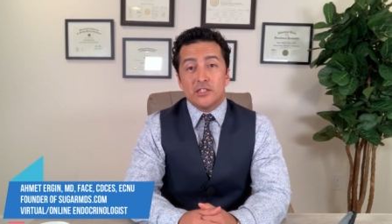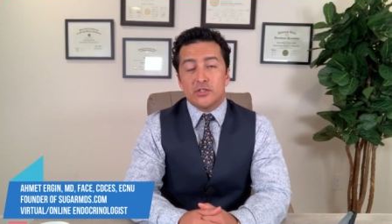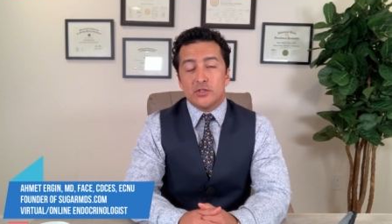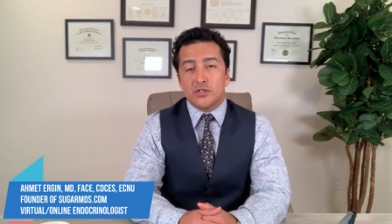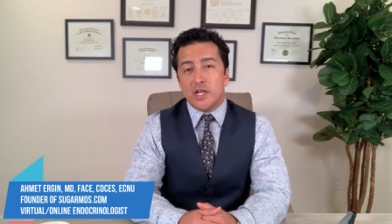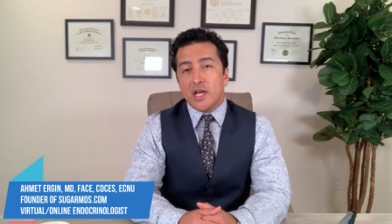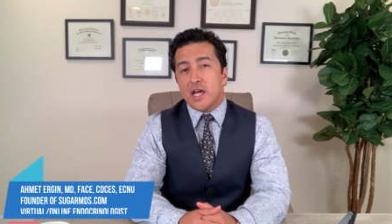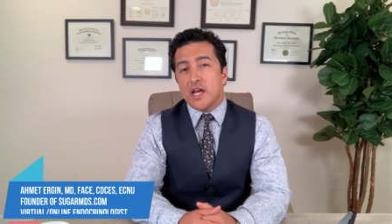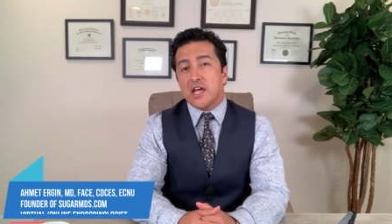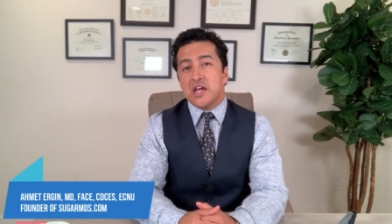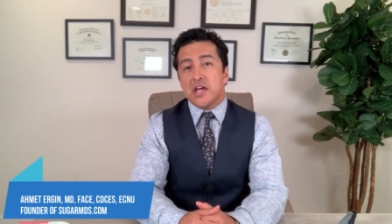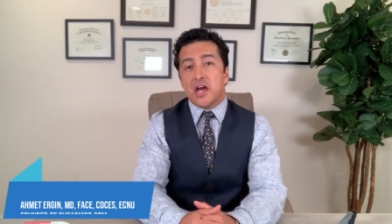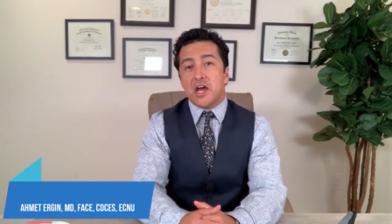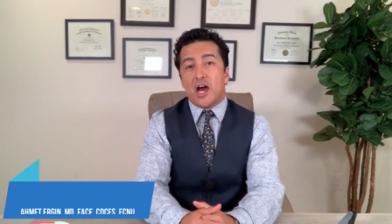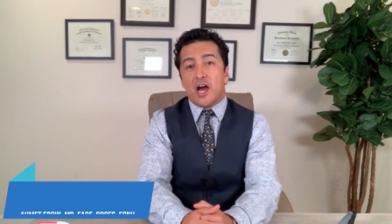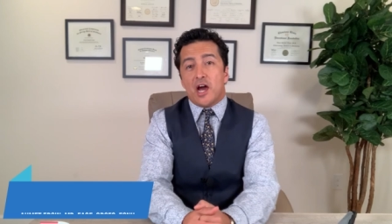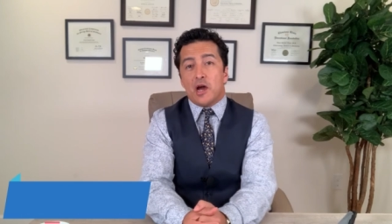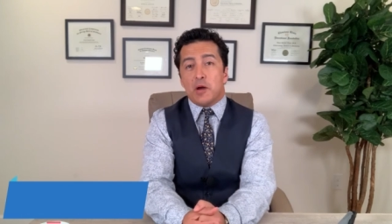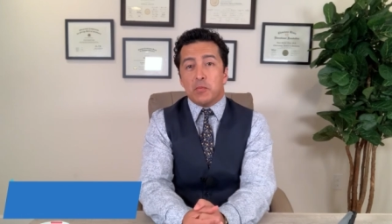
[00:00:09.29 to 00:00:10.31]
Today
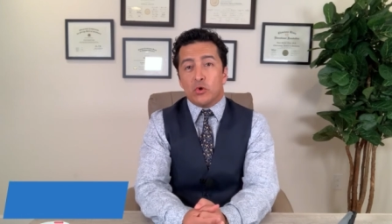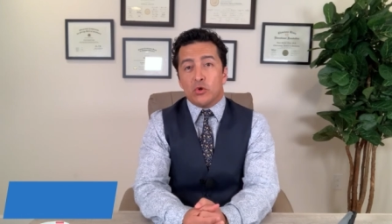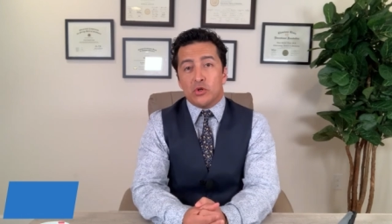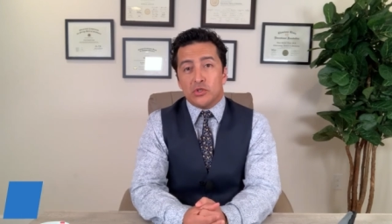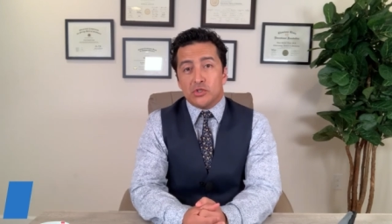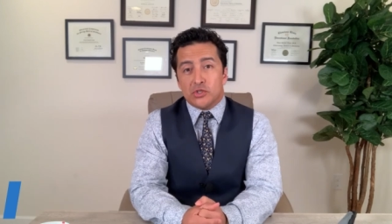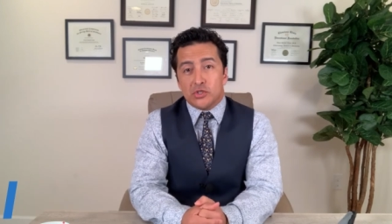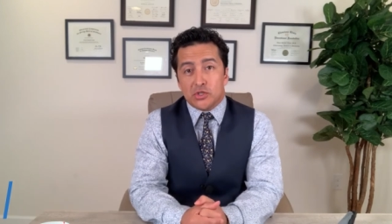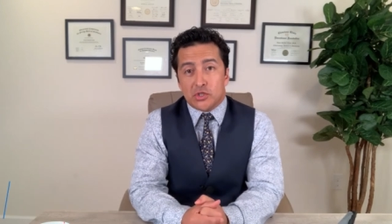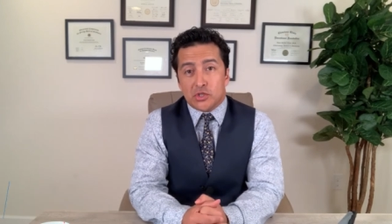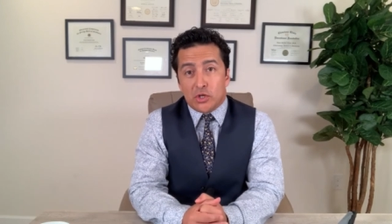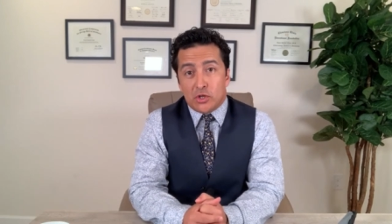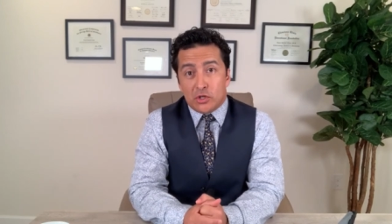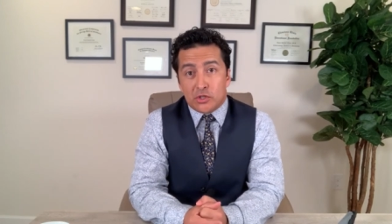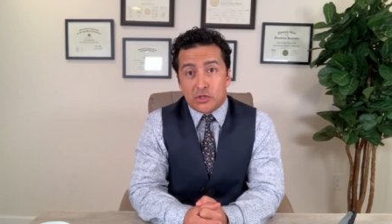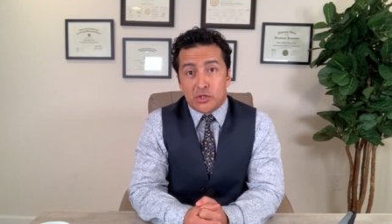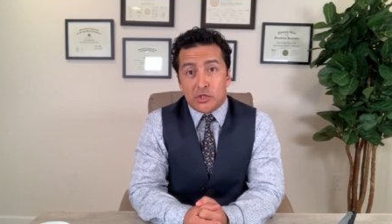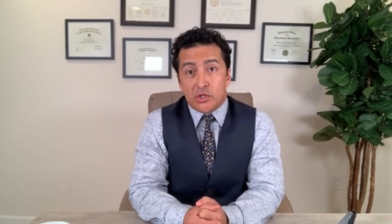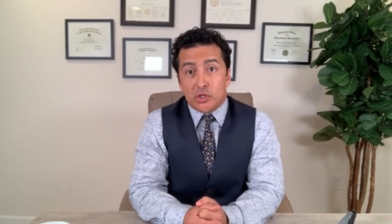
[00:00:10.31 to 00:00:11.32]
I'm going to
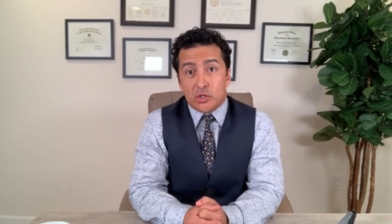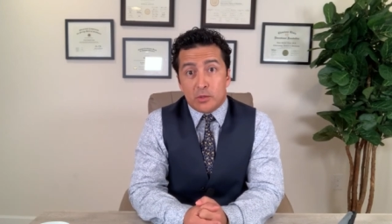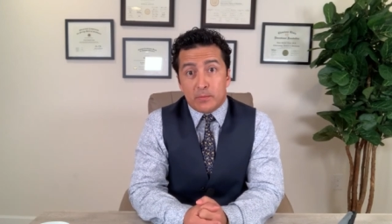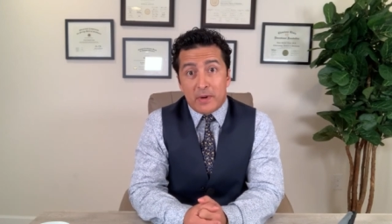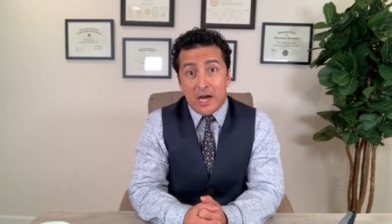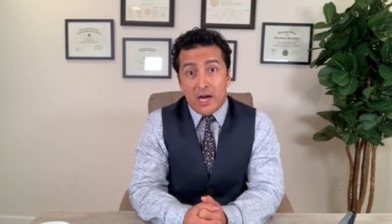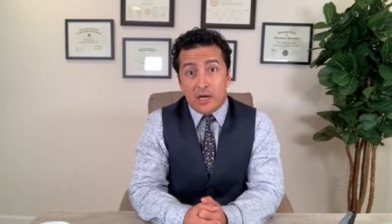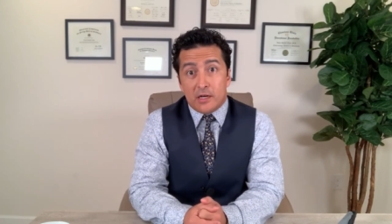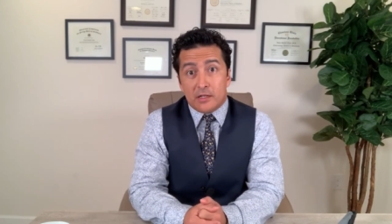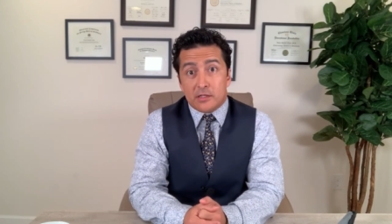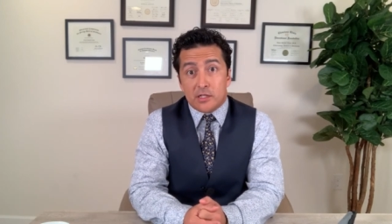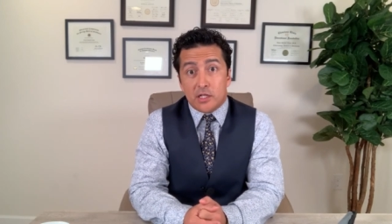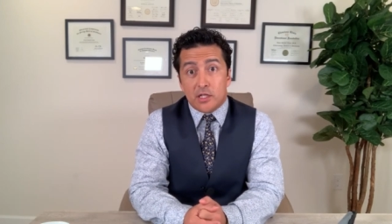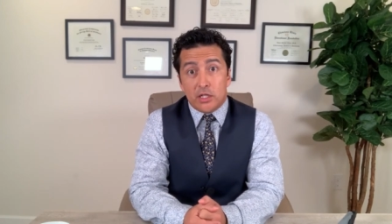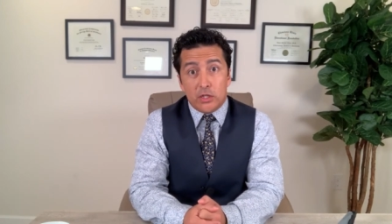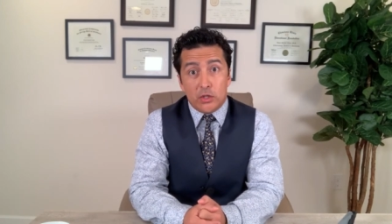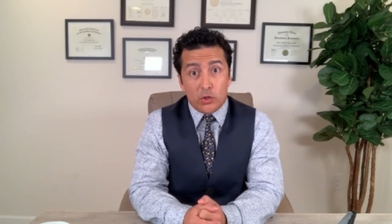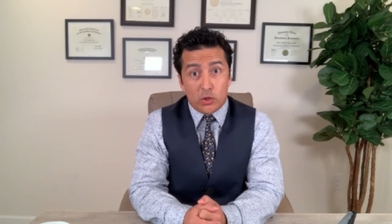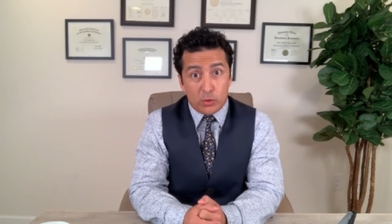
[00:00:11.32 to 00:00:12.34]
talk to you about
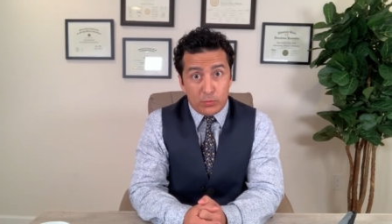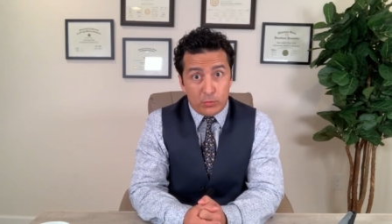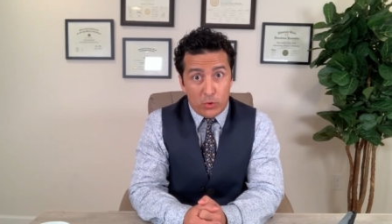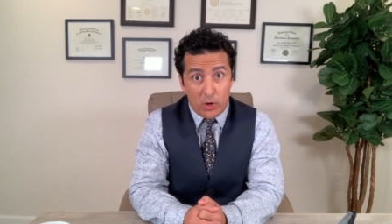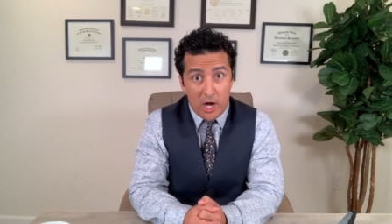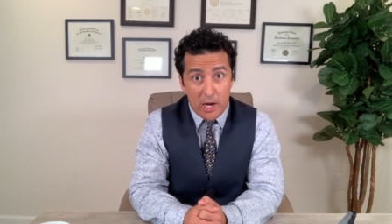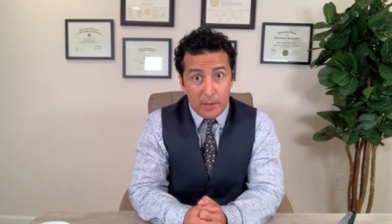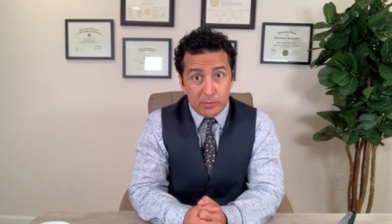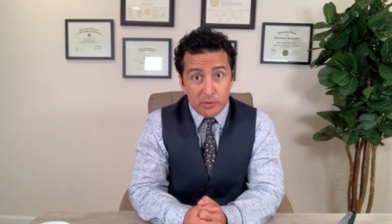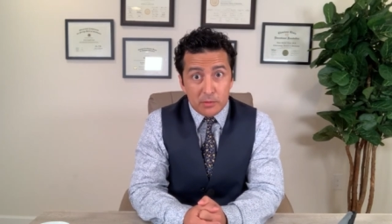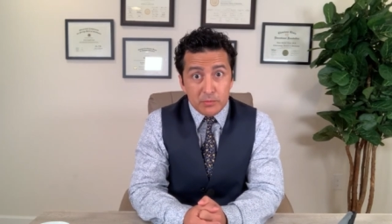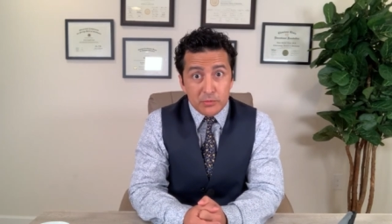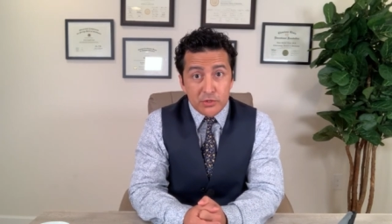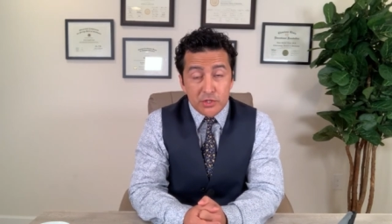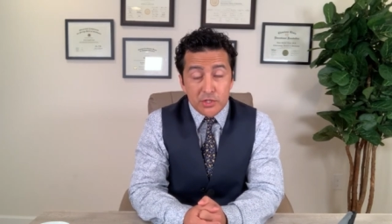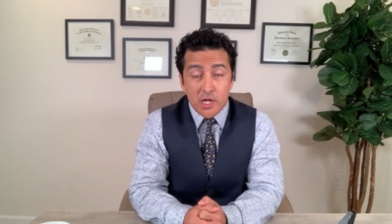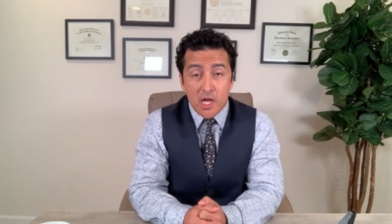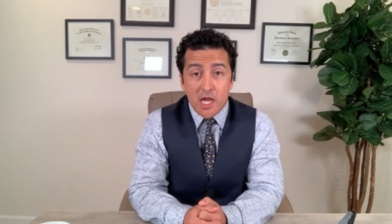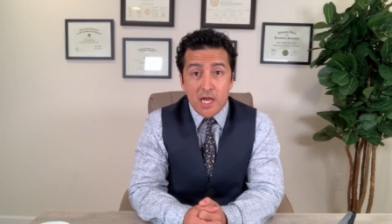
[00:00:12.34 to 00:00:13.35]
your
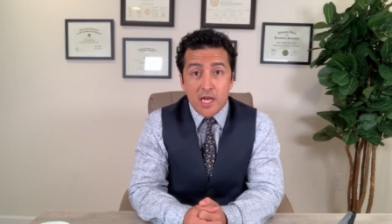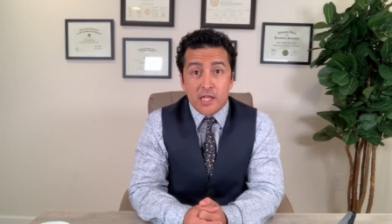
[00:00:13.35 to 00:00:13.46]
problems.